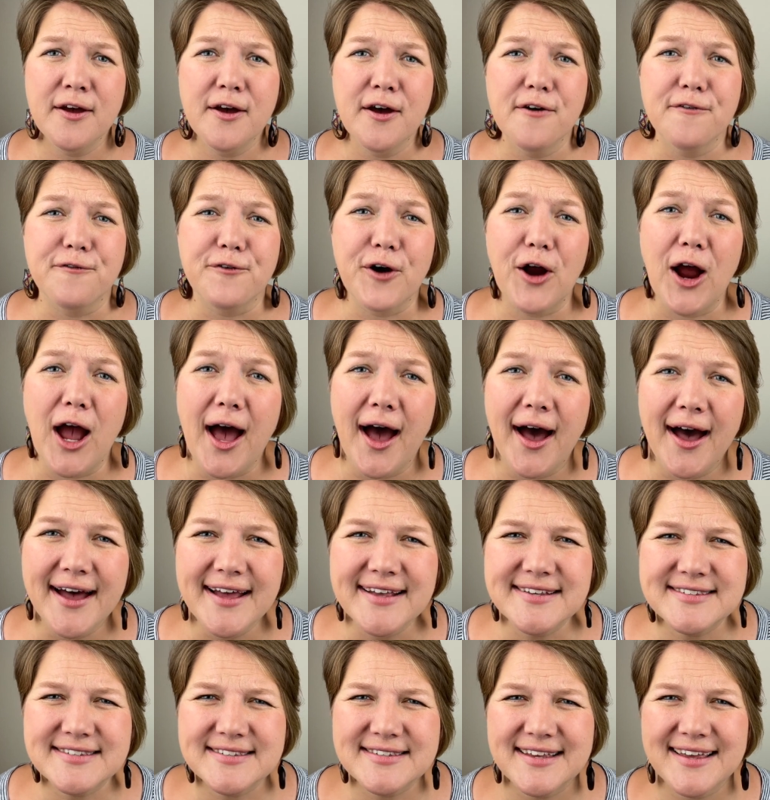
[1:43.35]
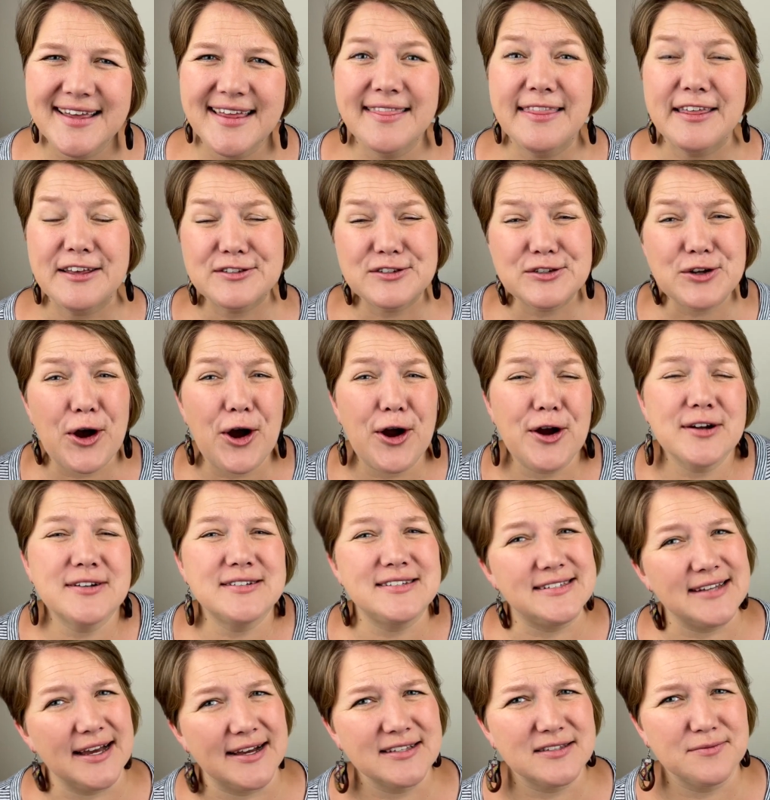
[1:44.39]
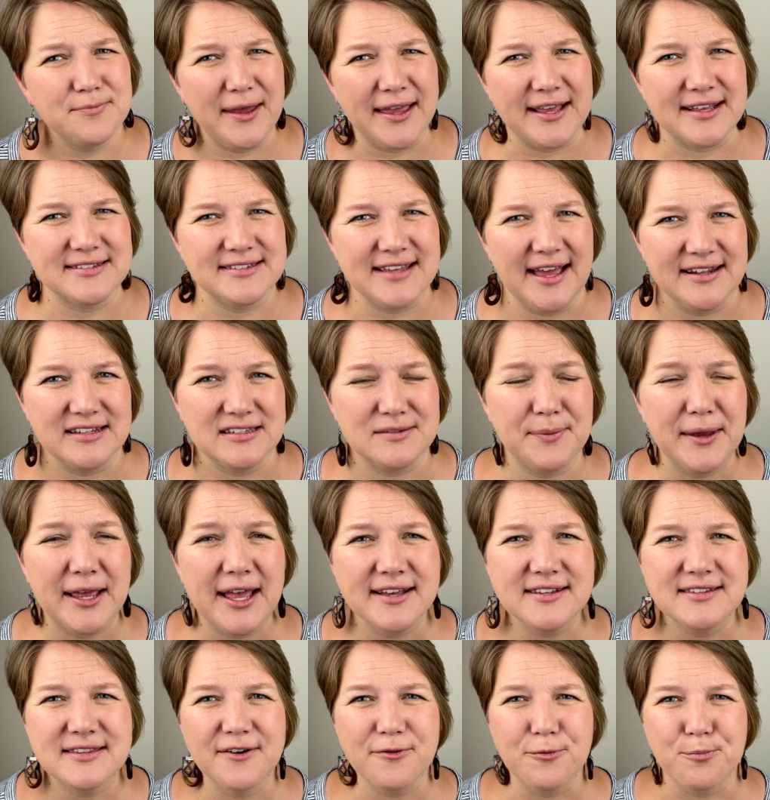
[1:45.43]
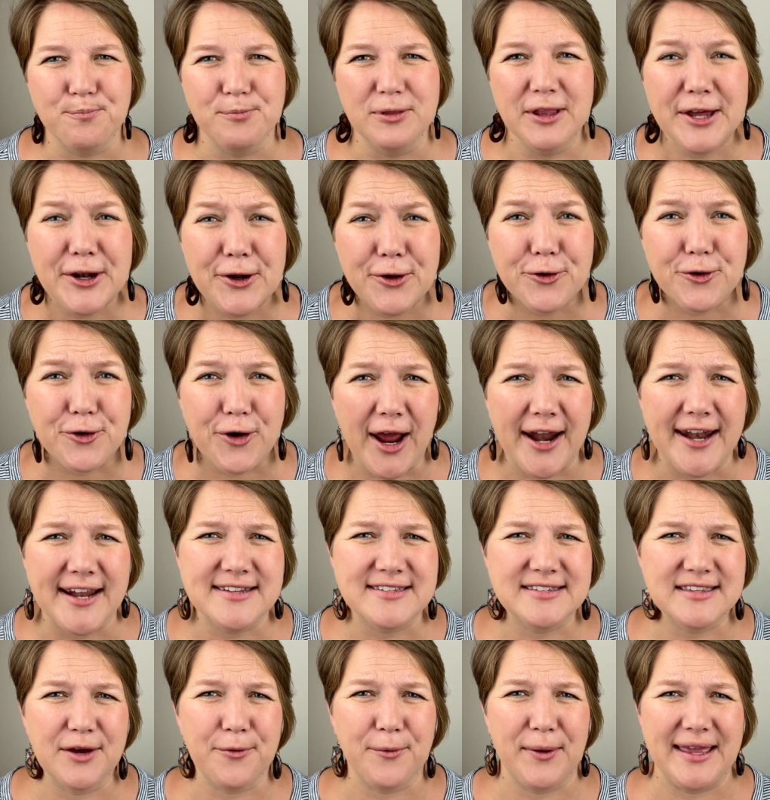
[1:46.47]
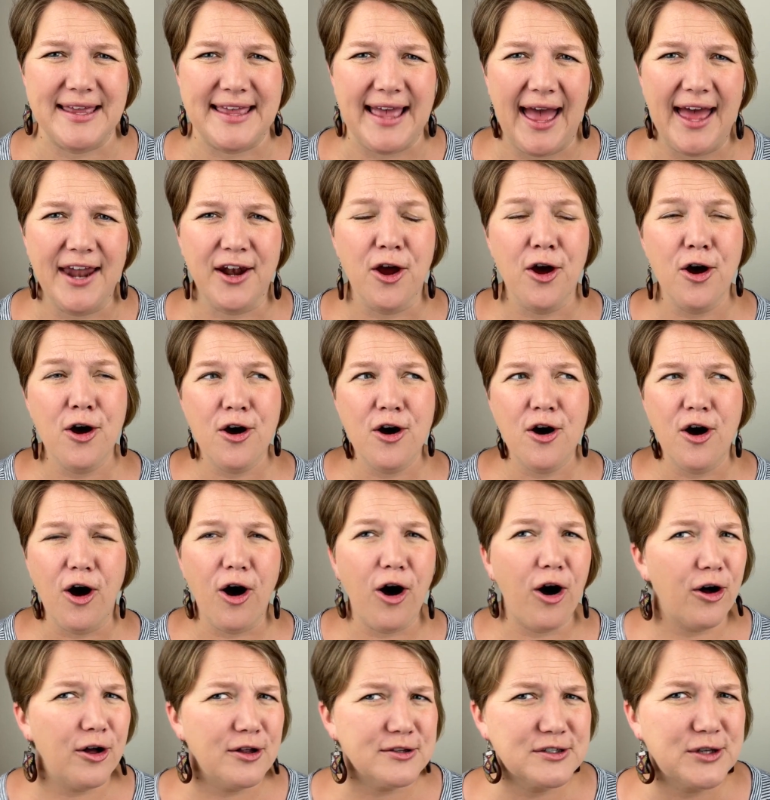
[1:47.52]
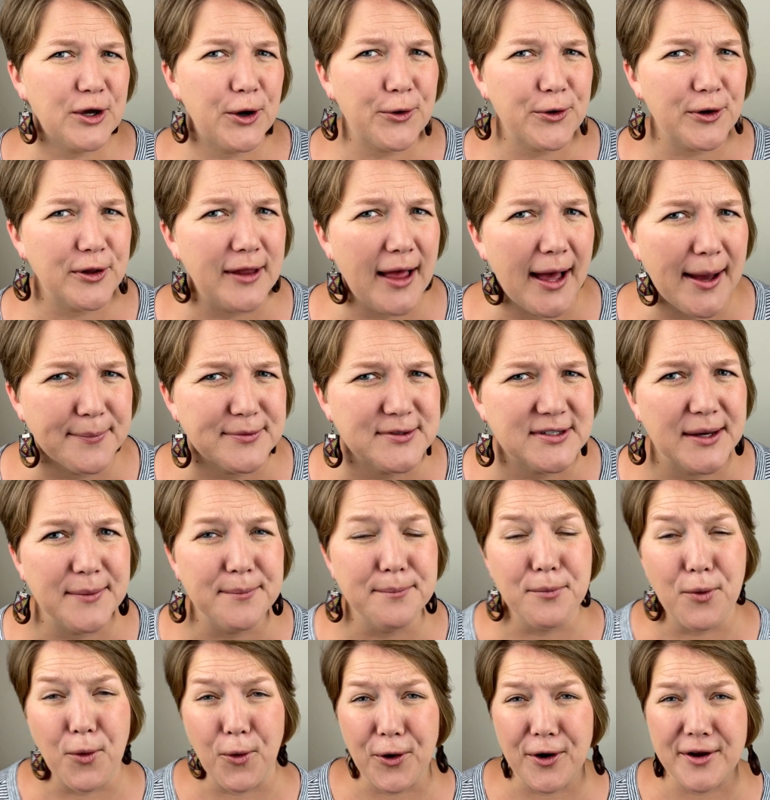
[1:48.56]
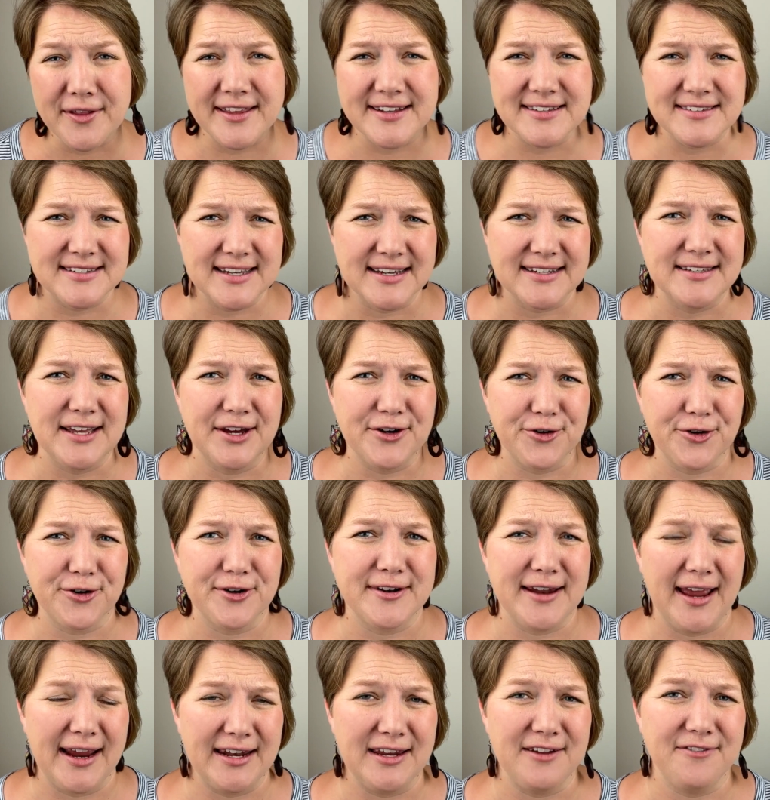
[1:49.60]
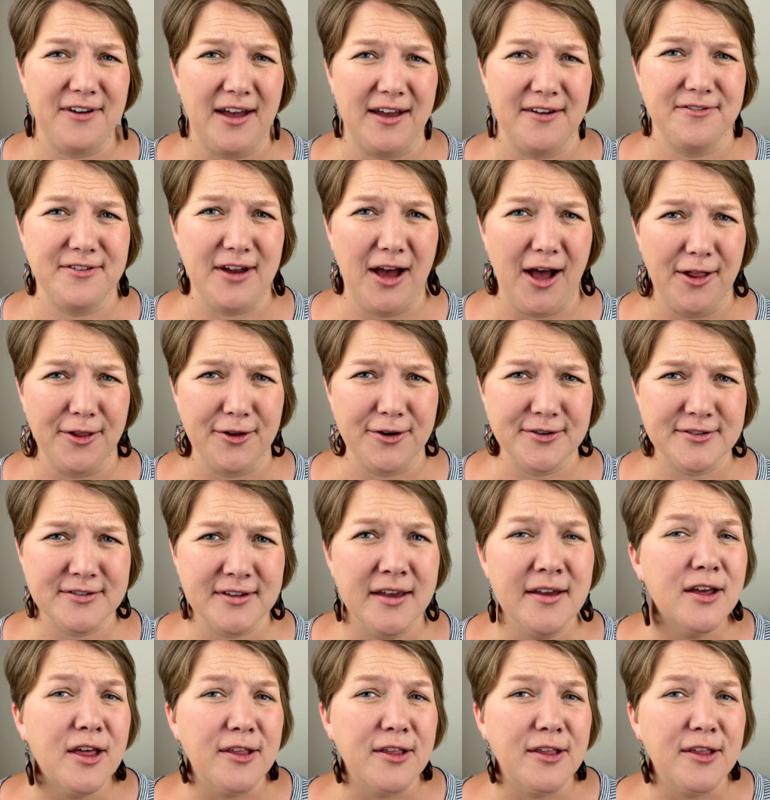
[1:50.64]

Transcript: For us, this card does make sense because the little credits that we get all total up to more than $695.